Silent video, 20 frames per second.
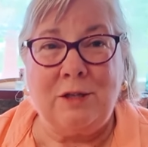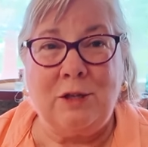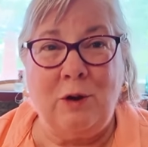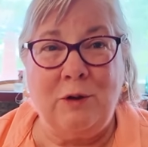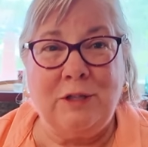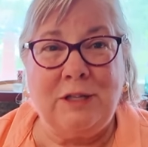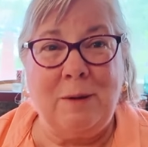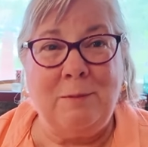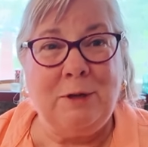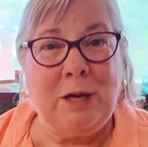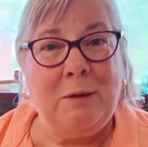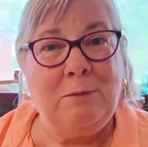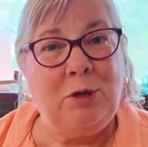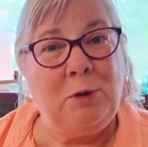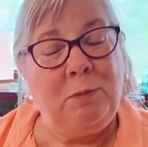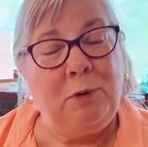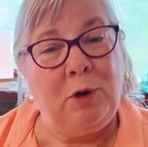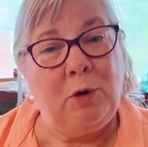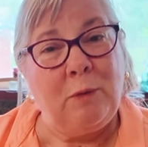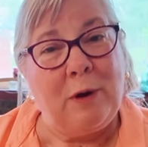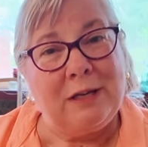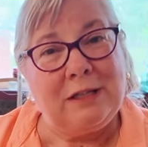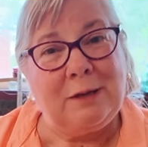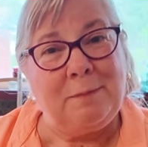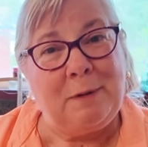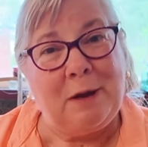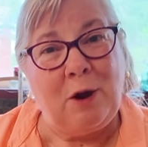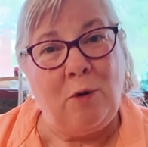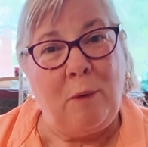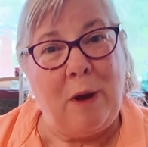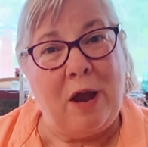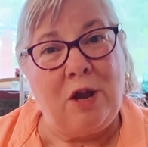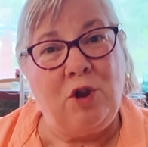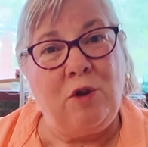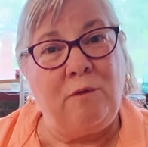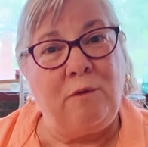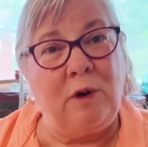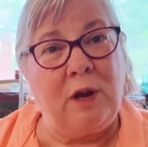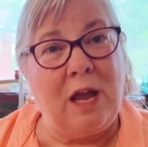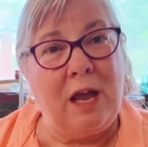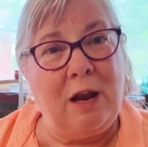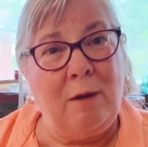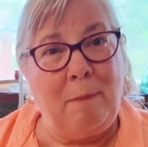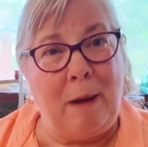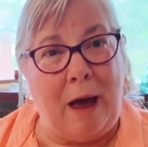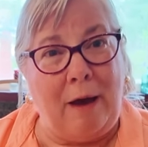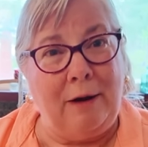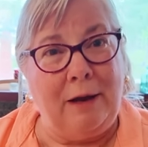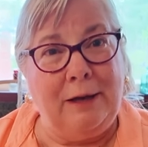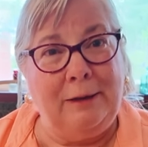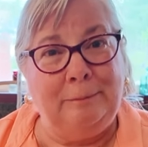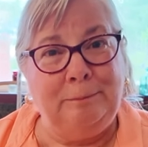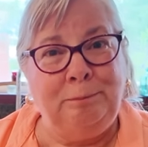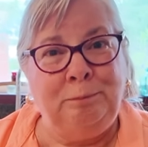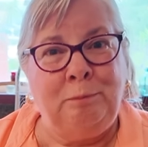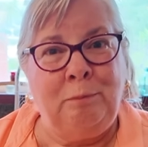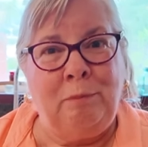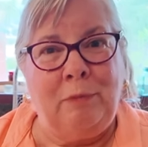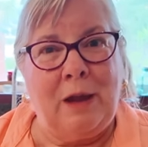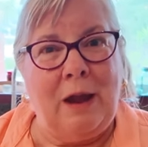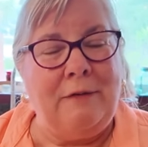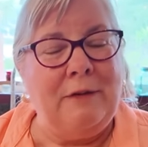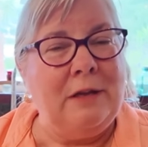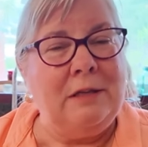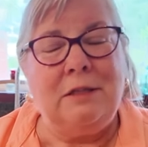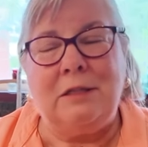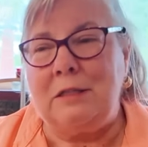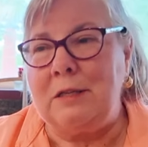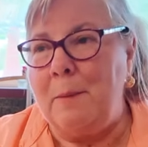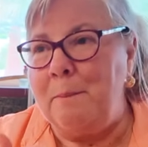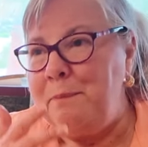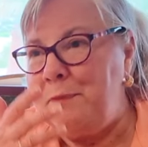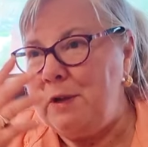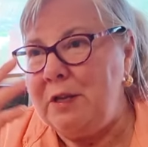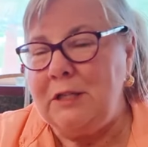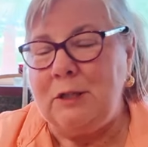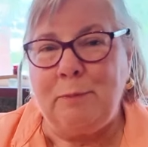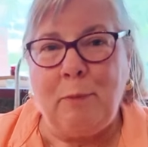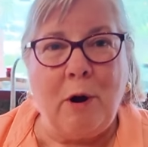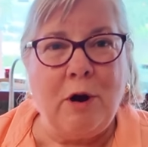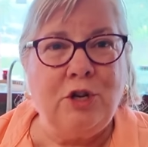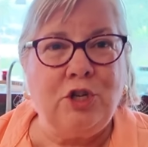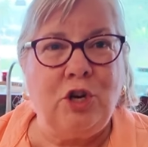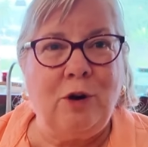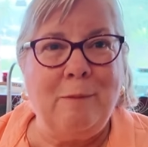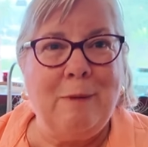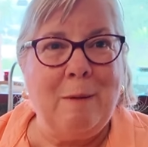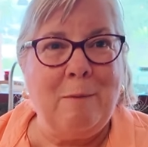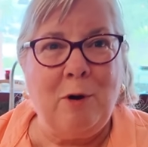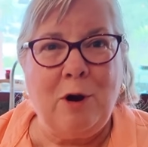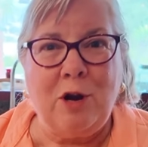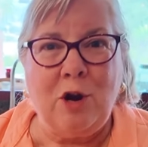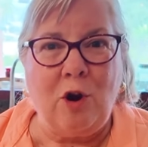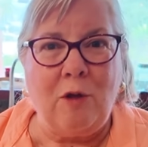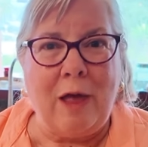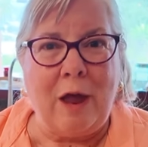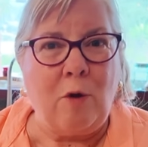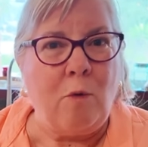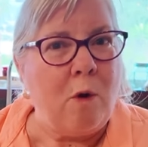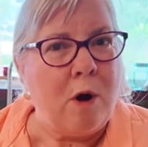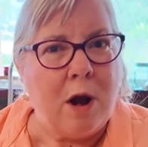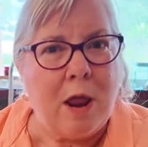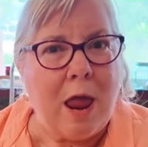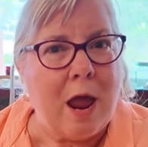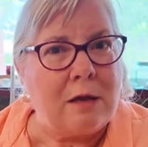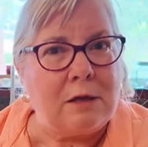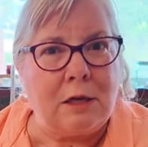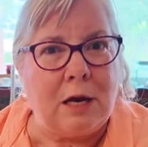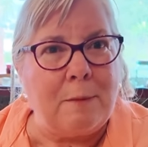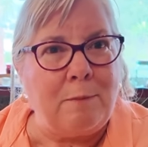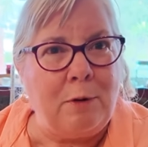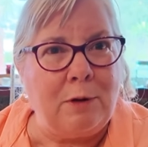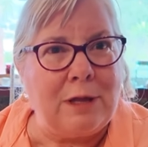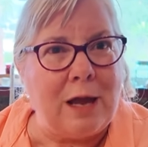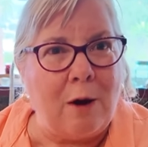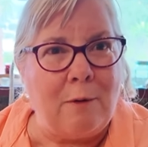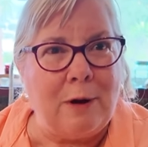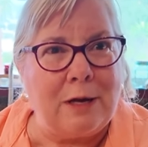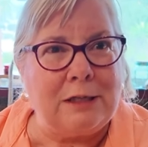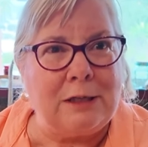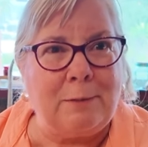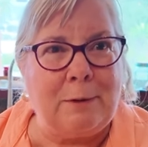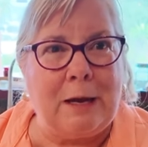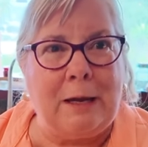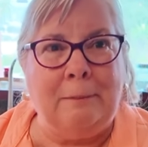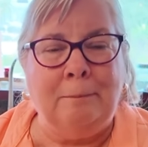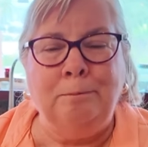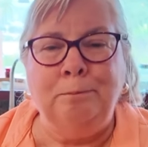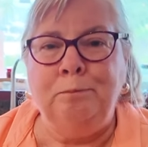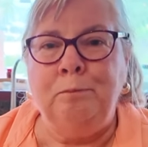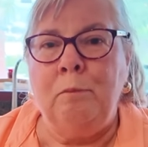So sometimes you put a recipe away and you forget about it, and then something sparks your memory and you're like, where the heck did I put that recipe?